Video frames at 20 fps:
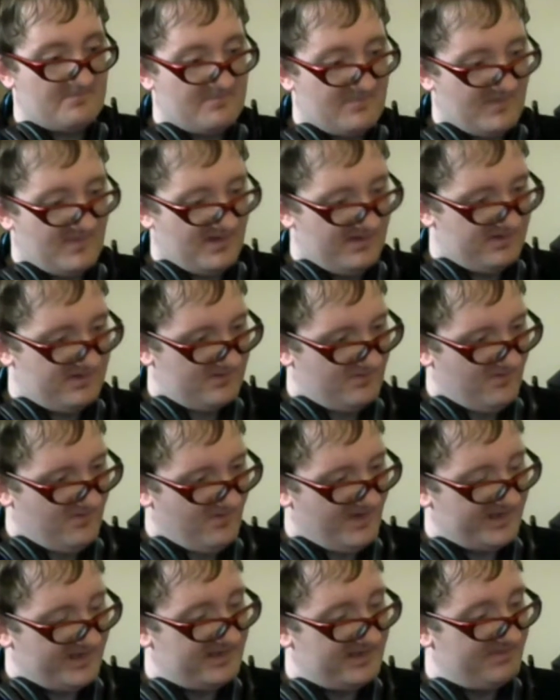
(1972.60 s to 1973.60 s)
it's cool
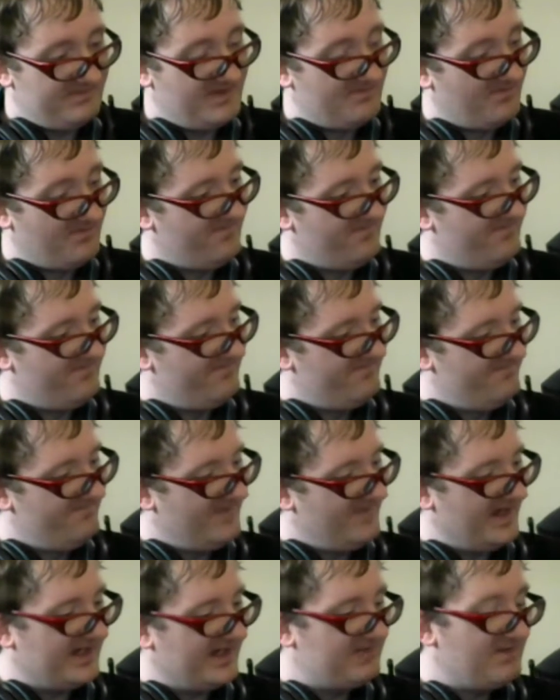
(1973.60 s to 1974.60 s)
like that the people,
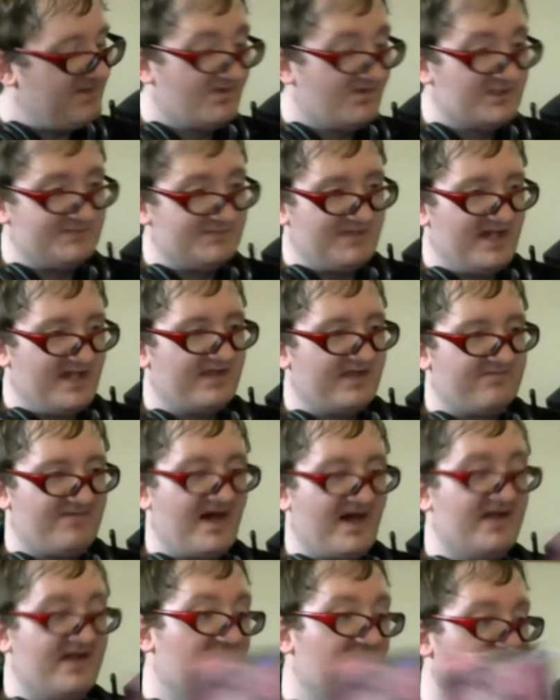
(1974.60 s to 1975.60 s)
I guess people in Japan like
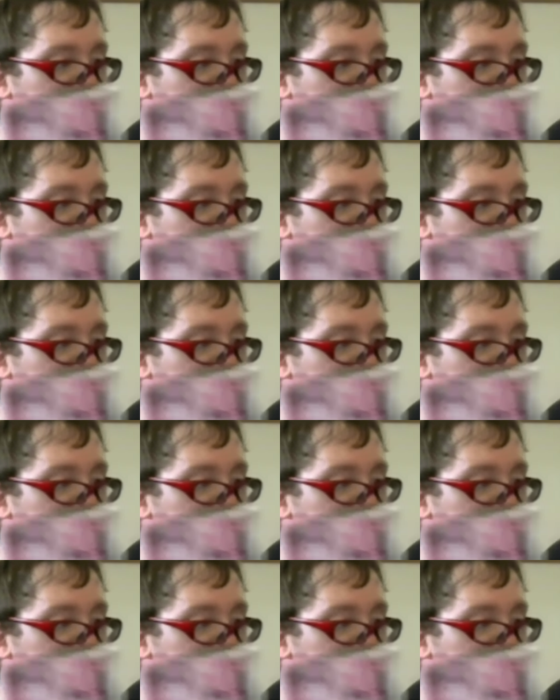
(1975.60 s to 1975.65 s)
value